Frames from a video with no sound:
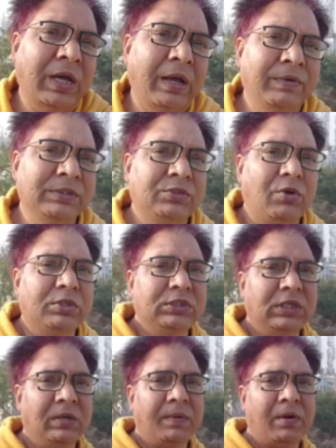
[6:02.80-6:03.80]
I was
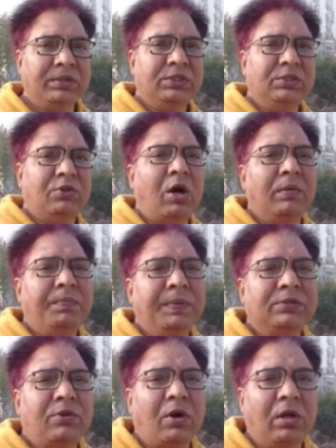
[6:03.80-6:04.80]
talking about the
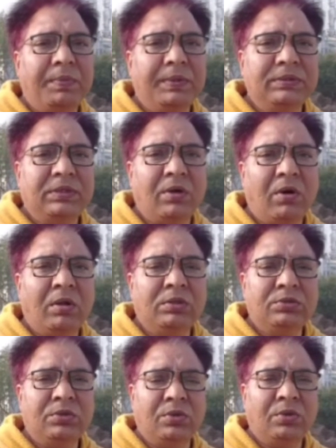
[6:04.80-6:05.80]
colpus. Colpus are
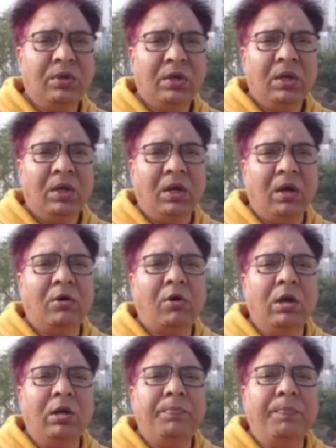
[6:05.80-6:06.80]
also uh,
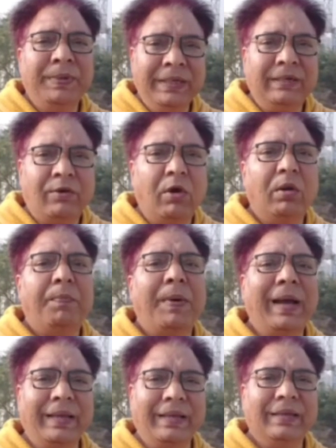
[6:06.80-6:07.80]
called P,
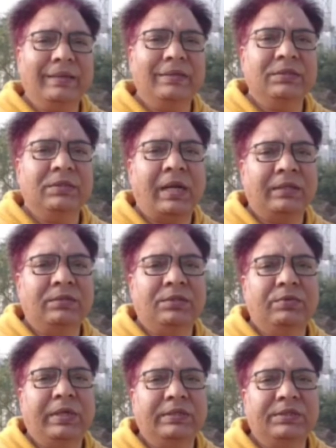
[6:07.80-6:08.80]
colpi
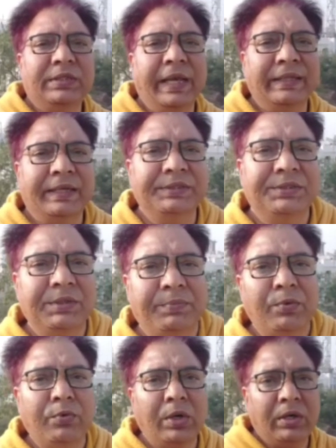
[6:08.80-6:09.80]
rather you can say, that is the
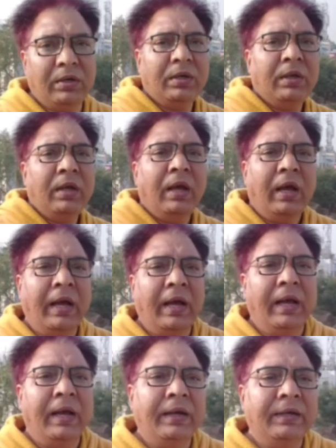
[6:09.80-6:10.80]
plural.
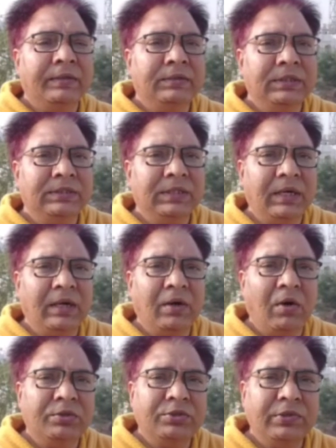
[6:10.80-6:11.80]
Uh, these
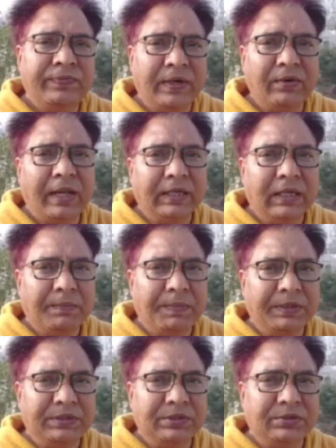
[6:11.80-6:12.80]
are also furrow-like
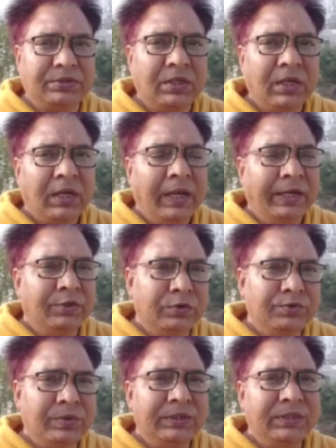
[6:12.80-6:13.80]
apertures.
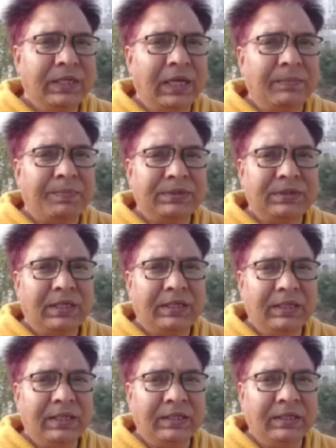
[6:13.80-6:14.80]
Usually they are
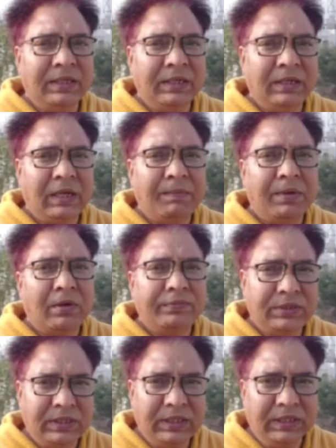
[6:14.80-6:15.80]
present in, in number
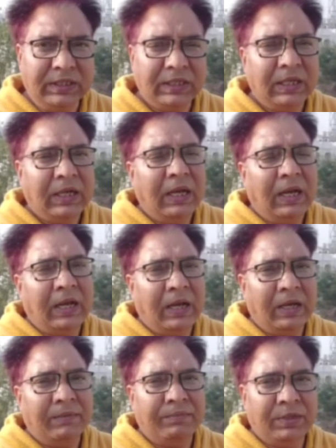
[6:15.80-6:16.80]
of three,
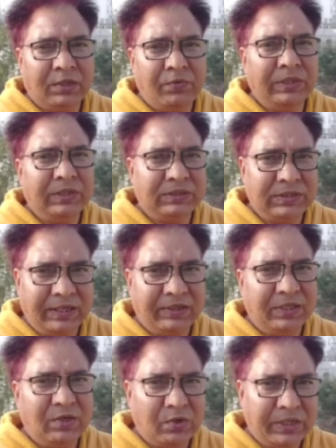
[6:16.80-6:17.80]
uh,
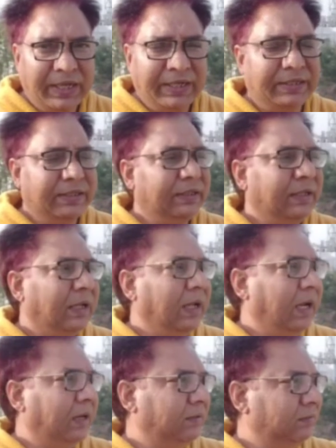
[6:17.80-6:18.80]
equidistantly located
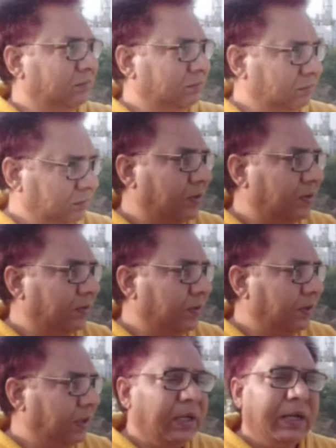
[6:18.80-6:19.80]
and
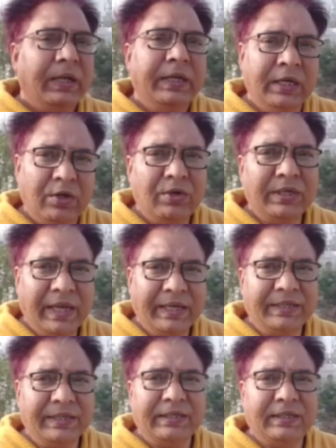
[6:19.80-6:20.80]

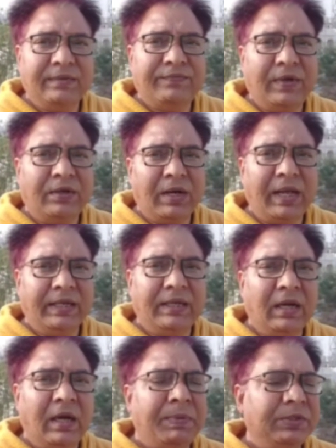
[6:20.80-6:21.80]
elongated furrow-like
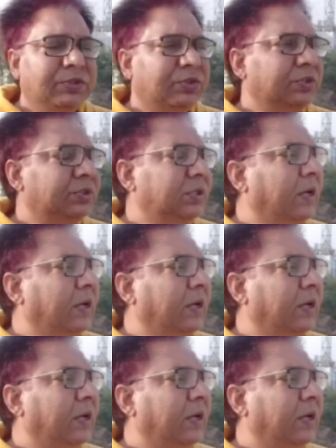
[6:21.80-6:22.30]
apertures.